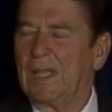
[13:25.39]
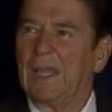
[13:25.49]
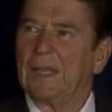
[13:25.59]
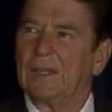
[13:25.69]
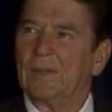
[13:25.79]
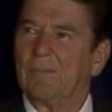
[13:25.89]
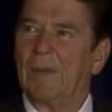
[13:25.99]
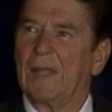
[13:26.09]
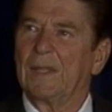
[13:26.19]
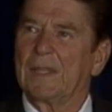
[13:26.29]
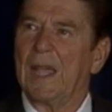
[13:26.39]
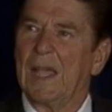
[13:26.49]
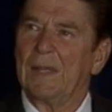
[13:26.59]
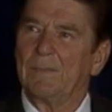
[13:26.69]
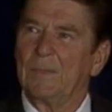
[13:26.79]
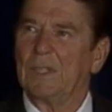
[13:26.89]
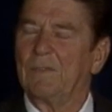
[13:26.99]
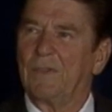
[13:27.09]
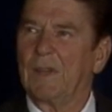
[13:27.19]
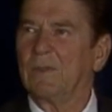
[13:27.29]
And by the time the
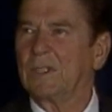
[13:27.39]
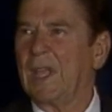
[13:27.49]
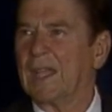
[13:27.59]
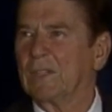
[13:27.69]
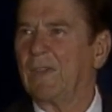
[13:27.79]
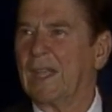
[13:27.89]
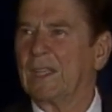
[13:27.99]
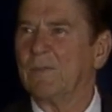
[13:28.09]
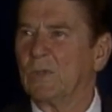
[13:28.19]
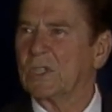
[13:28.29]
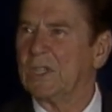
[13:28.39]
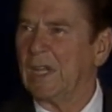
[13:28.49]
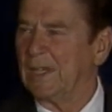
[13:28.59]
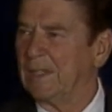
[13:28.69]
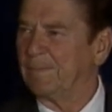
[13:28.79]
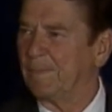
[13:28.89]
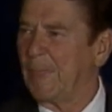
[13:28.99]
federal tax vacuum was done,